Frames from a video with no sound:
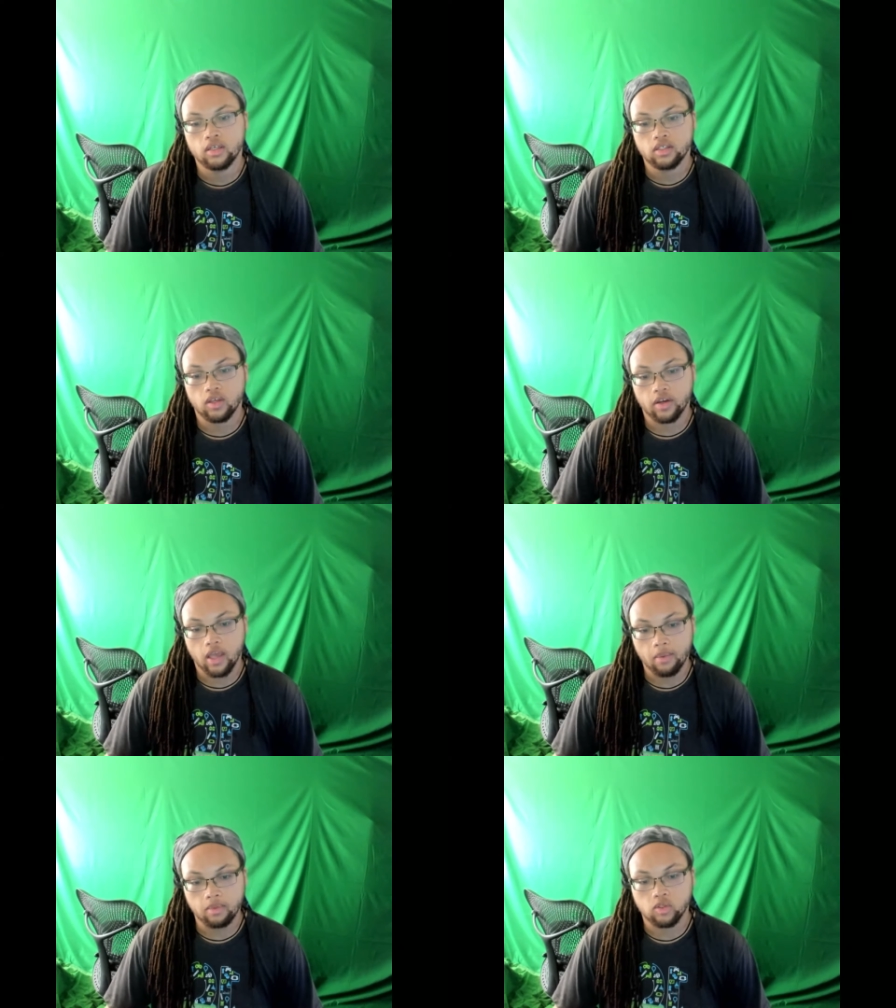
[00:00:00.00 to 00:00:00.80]
So I
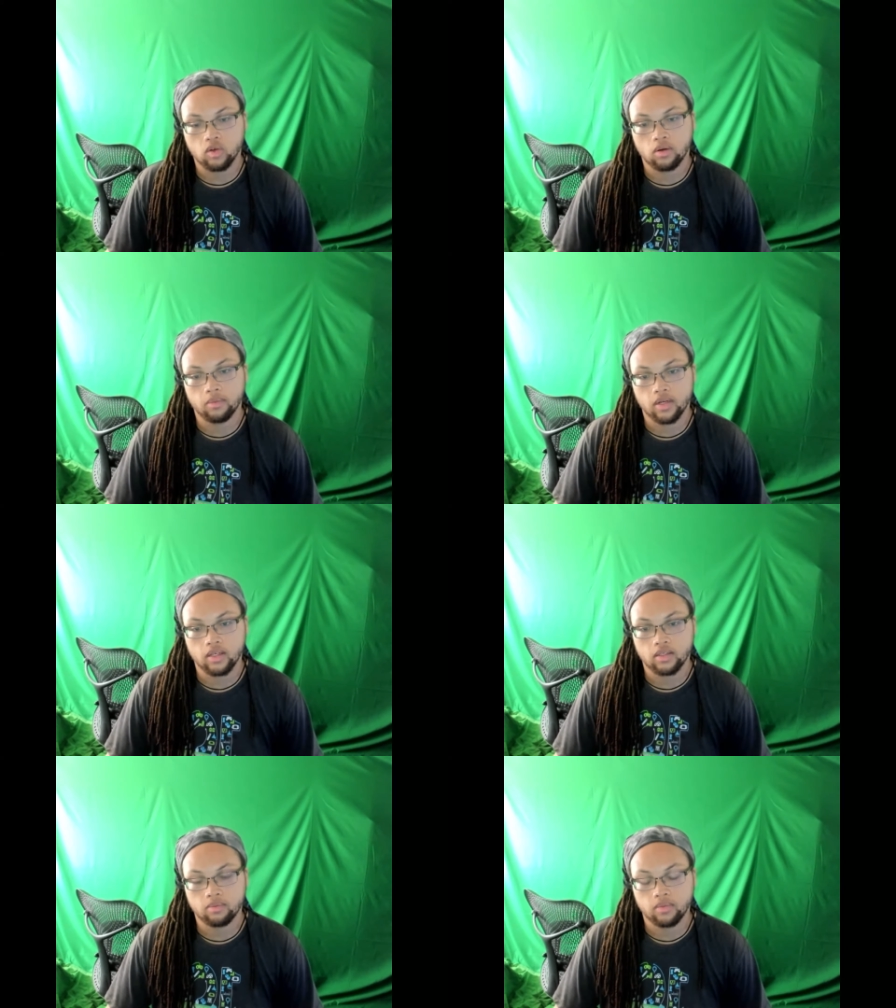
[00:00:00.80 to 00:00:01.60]
came up to him
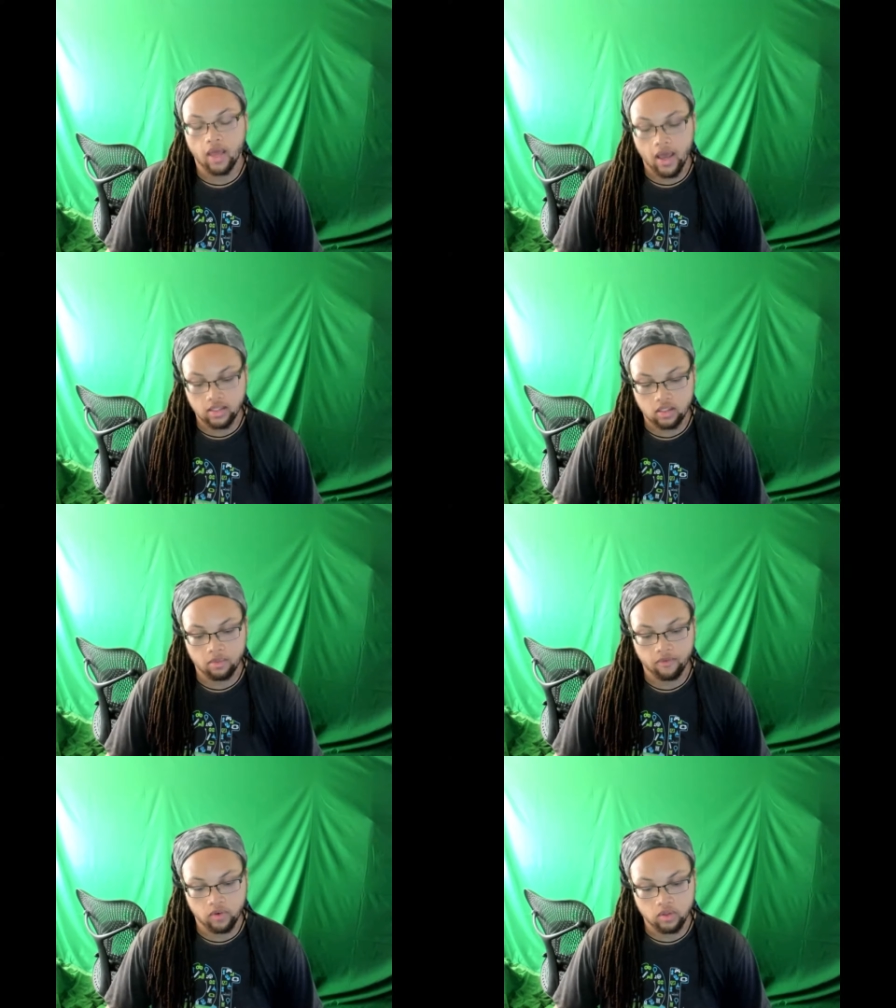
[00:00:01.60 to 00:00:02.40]
and I asked him
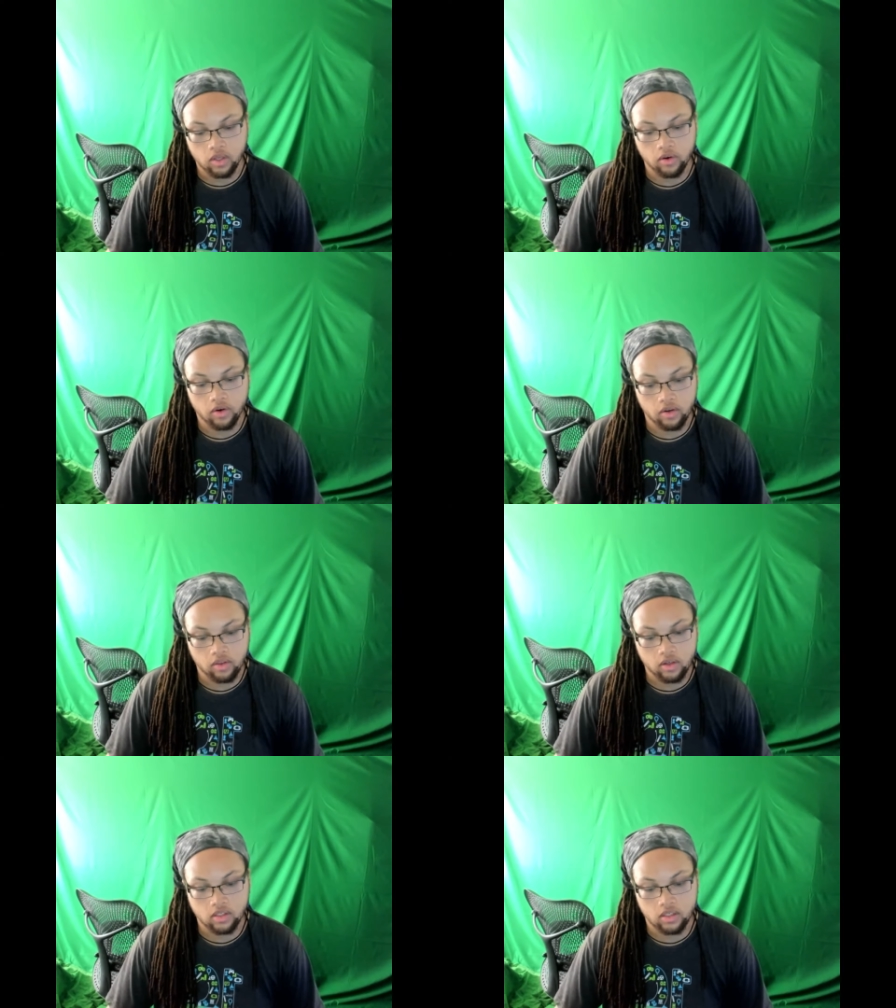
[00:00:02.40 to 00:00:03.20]
if he was hungry or
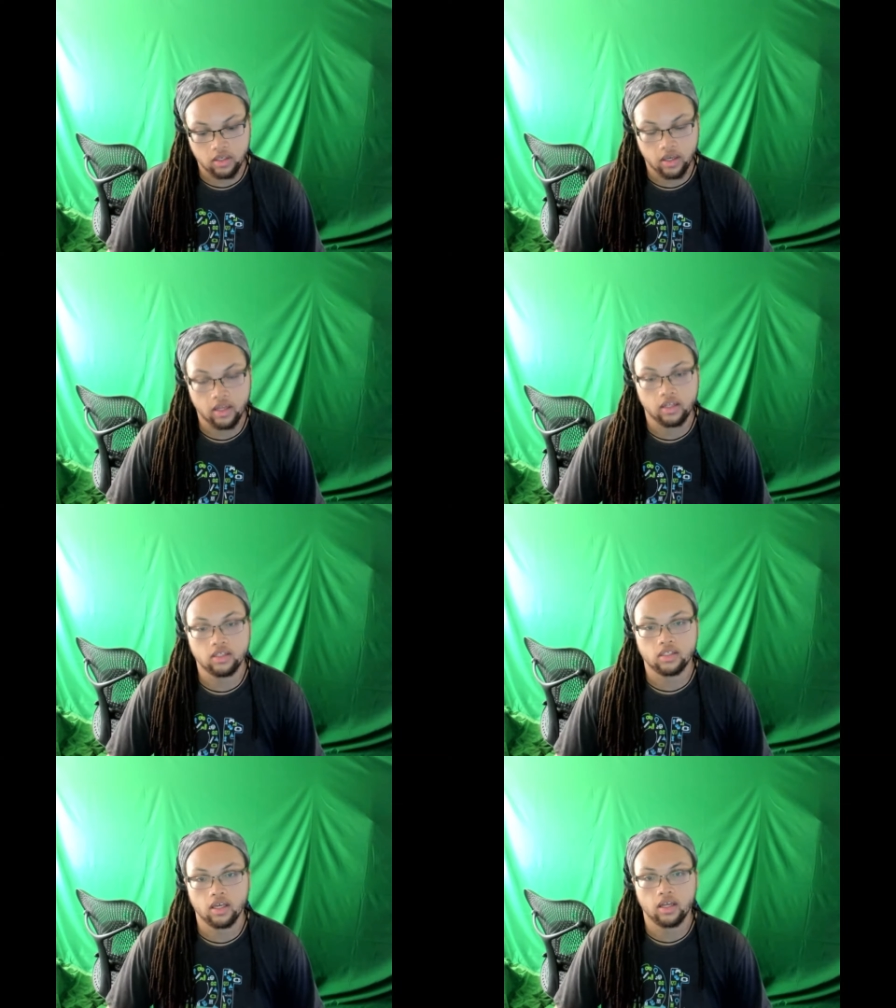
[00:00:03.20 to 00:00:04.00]
thirsty, and he
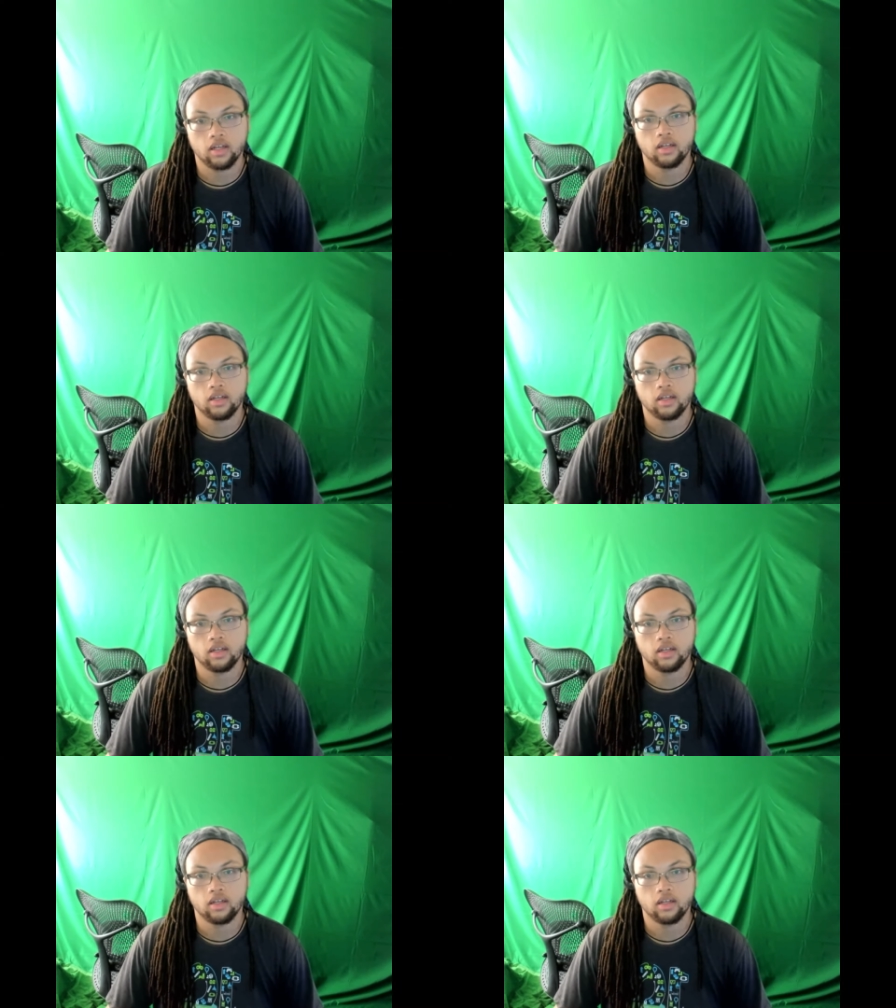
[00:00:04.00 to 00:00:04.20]
said